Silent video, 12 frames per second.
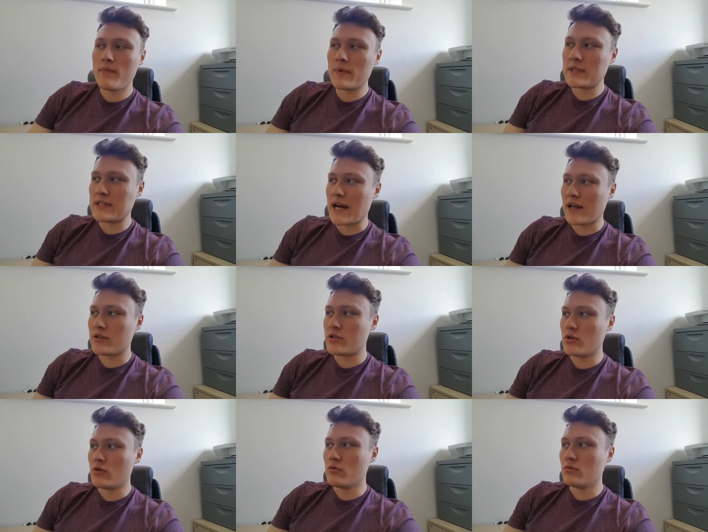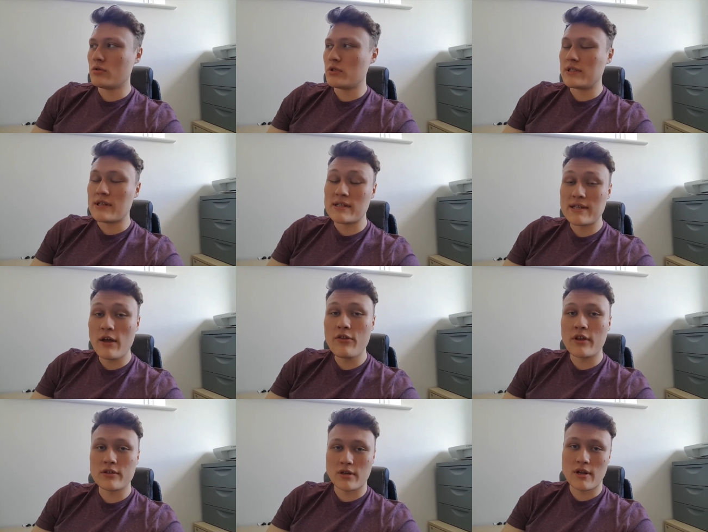start to sell
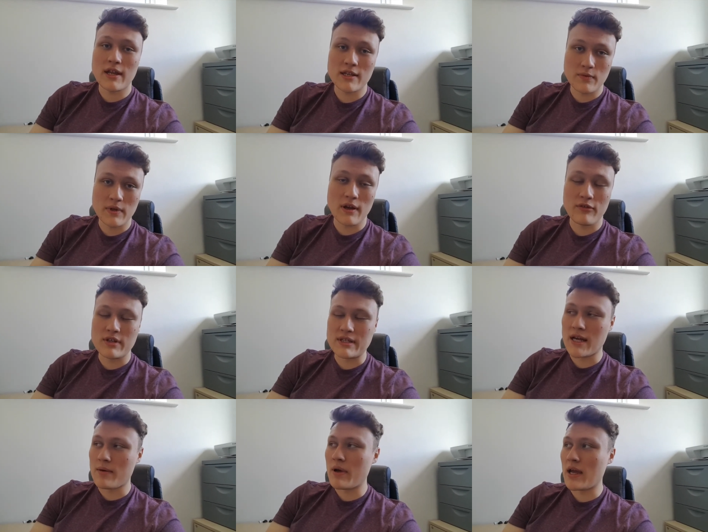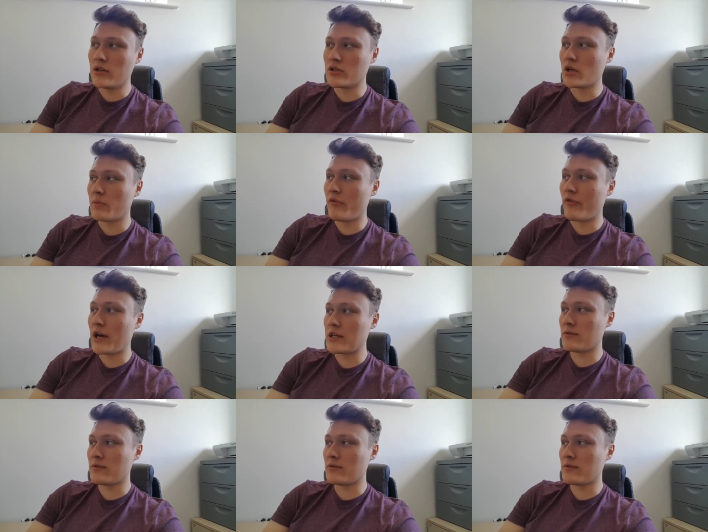things on it. That's when you have to start paying Shopify.